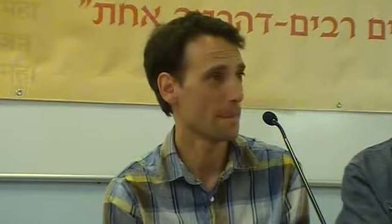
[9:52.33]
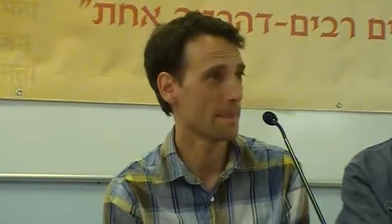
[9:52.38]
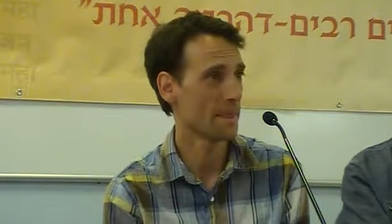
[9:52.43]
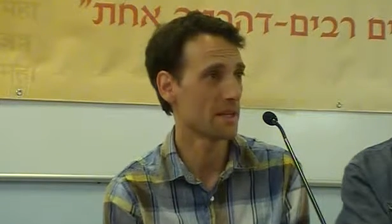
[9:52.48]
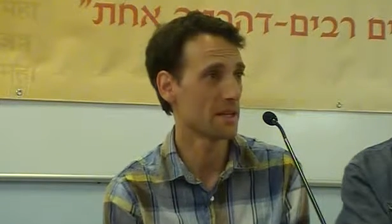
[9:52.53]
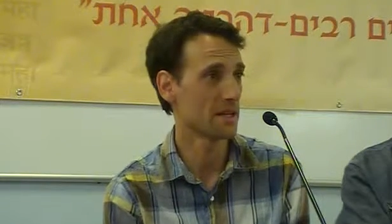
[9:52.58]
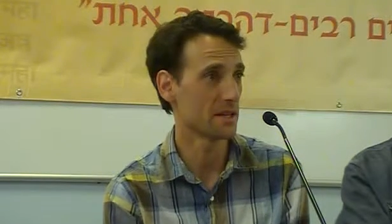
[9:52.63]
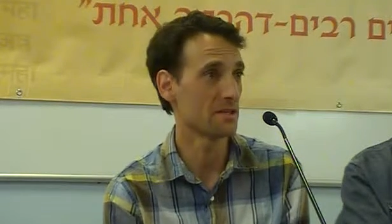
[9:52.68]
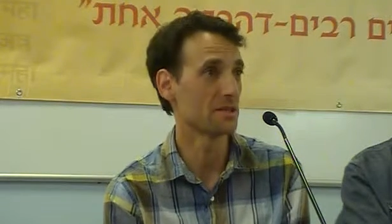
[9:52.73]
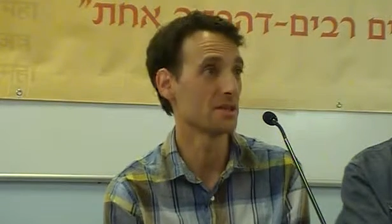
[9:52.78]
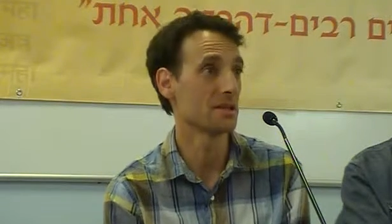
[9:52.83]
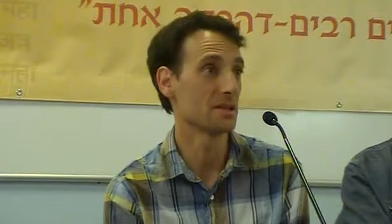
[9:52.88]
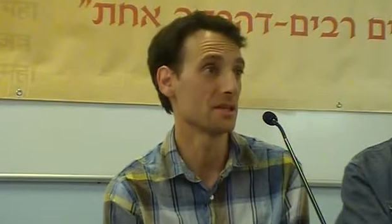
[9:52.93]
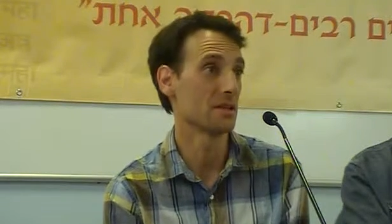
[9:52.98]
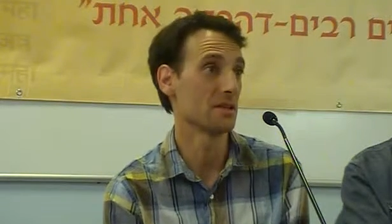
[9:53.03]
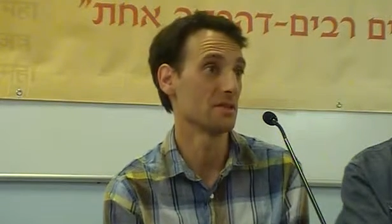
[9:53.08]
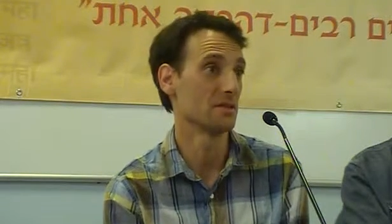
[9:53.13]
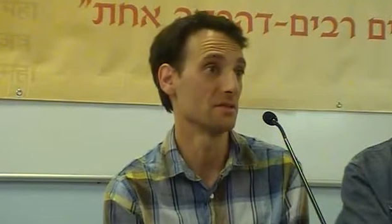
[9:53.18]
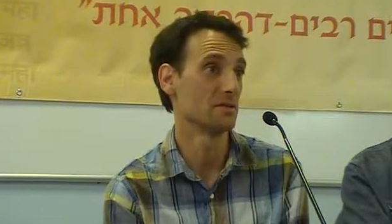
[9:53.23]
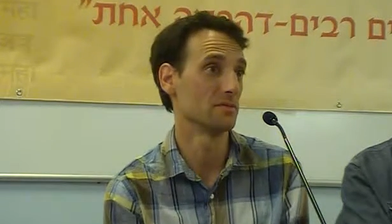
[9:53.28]
and
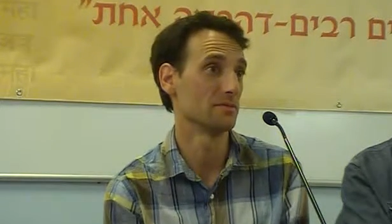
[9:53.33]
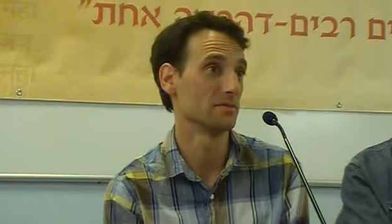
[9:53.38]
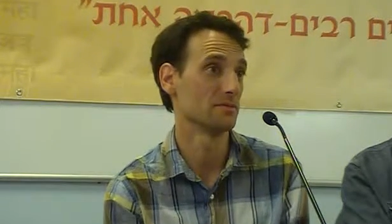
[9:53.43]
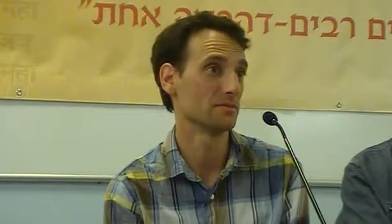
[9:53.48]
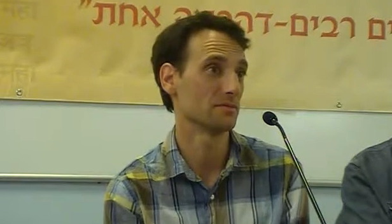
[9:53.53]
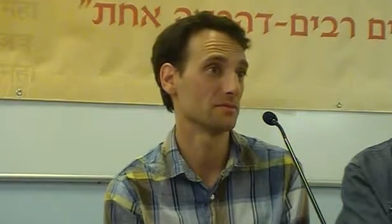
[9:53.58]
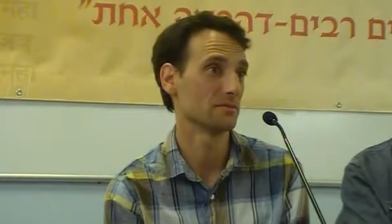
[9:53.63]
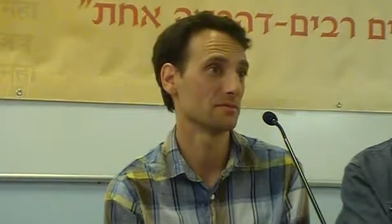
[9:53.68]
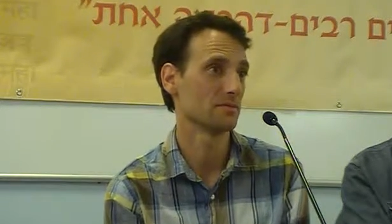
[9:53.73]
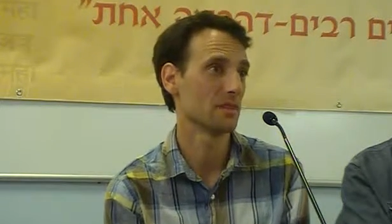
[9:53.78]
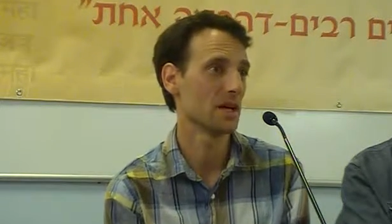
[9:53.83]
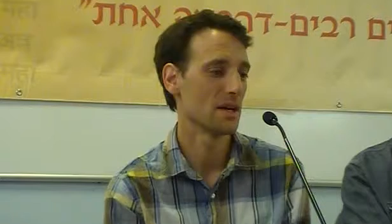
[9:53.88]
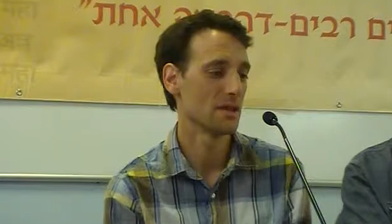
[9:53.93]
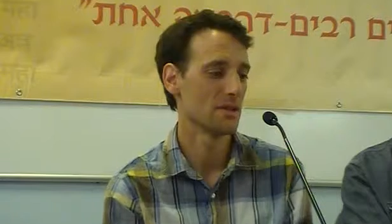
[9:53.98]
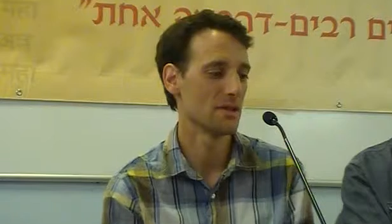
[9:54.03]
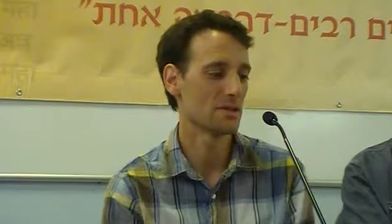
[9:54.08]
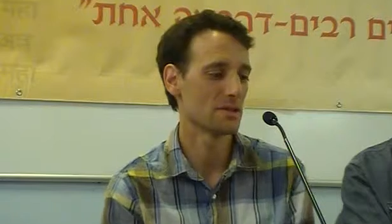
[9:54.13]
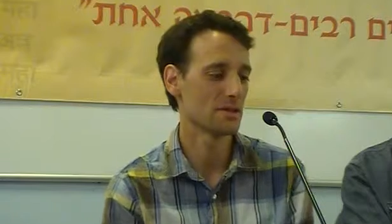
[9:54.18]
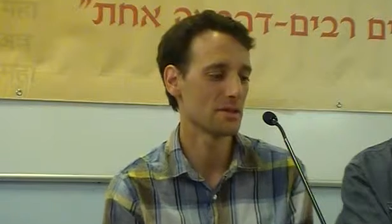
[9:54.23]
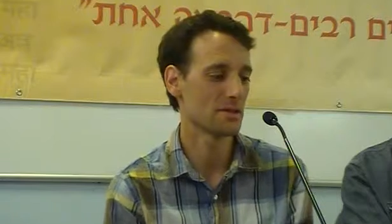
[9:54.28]
irritate you.
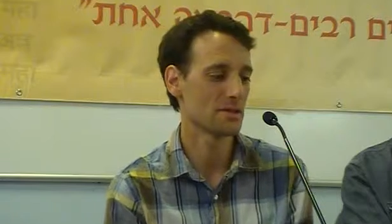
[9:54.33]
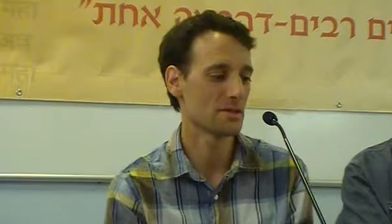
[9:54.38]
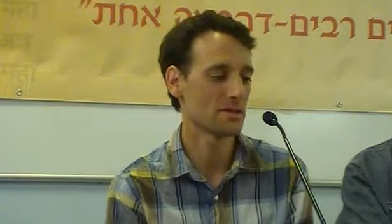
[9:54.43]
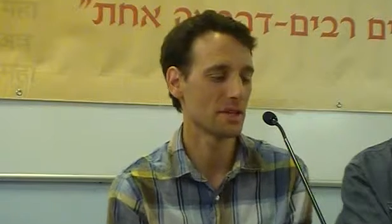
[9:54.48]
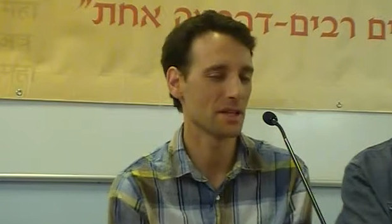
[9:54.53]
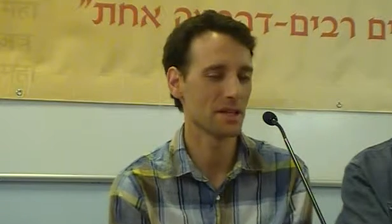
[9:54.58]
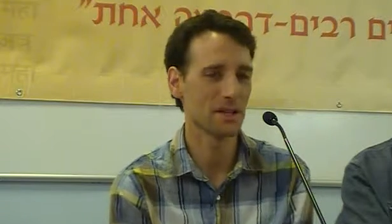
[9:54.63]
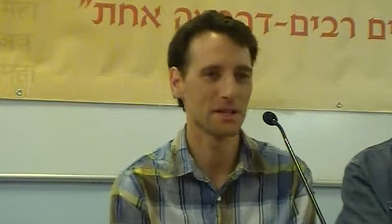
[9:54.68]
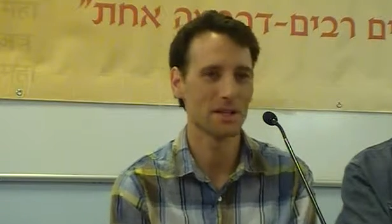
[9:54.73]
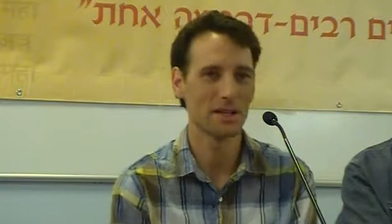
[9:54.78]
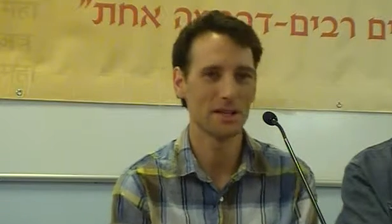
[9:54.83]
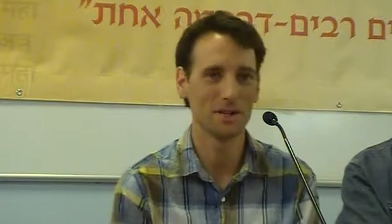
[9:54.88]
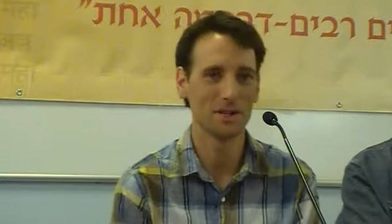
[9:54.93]
There's this great